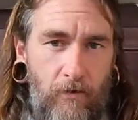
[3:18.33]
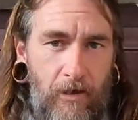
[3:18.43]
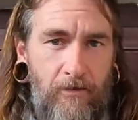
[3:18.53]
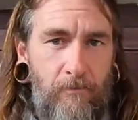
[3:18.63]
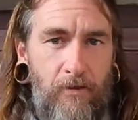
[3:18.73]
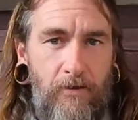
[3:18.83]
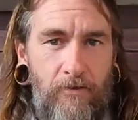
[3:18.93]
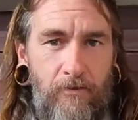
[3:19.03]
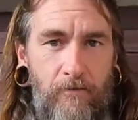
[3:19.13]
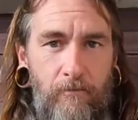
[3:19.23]
kinds of
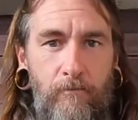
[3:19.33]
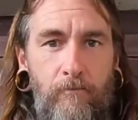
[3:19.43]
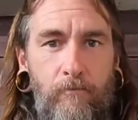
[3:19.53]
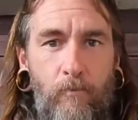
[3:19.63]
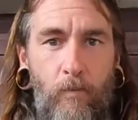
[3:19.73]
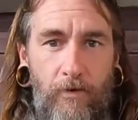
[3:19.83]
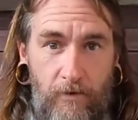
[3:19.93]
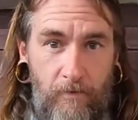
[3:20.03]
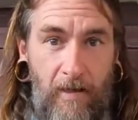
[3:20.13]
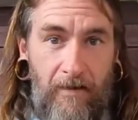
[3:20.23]
places where
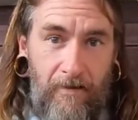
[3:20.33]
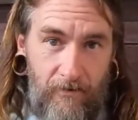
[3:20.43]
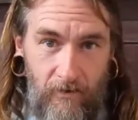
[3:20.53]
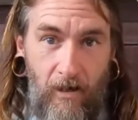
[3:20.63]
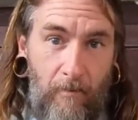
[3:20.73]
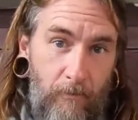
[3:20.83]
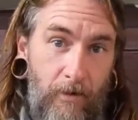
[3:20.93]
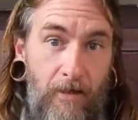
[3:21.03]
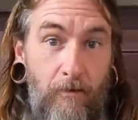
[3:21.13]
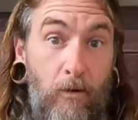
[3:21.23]
there's bandits that
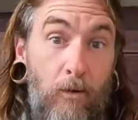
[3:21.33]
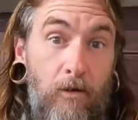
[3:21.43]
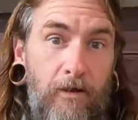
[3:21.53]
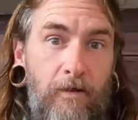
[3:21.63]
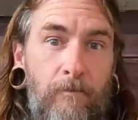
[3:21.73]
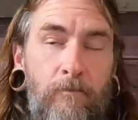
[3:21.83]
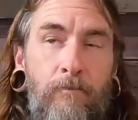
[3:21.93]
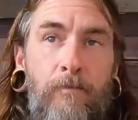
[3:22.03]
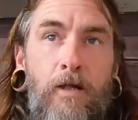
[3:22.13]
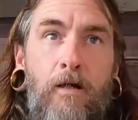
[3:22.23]
operate locally.
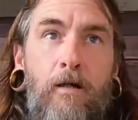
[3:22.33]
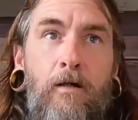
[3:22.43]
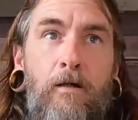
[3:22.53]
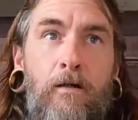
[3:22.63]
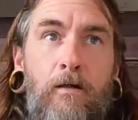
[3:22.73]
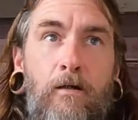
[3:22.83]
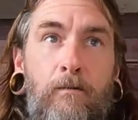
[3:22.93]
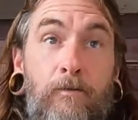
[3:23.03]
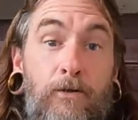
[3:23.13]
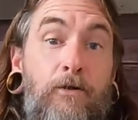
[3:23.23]

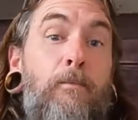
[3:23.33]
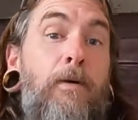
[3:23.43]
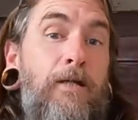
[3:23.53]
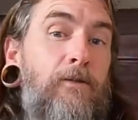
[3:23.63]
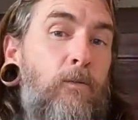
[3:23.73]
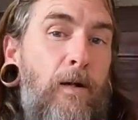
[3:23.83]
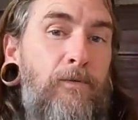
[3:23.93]
There's an amazing